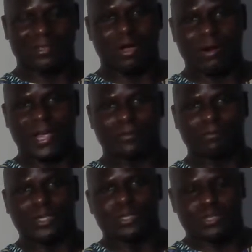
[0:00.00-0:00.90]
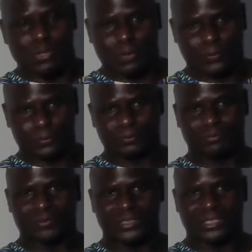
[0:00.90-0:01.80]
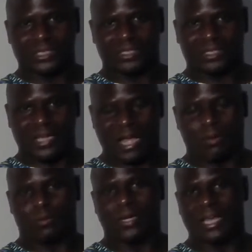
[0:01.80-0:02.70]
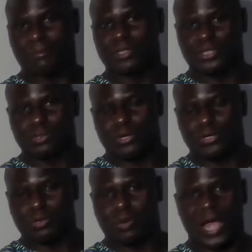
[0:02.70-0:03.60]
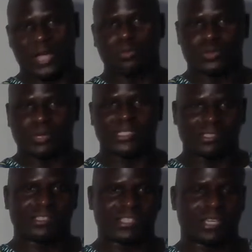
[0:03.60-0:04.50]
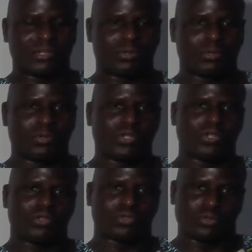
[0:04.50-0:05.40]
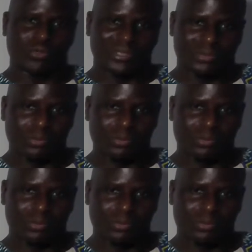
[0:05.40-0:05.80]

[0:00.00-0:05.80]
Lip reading: Alright. So, now, let me show you how to dress this candle to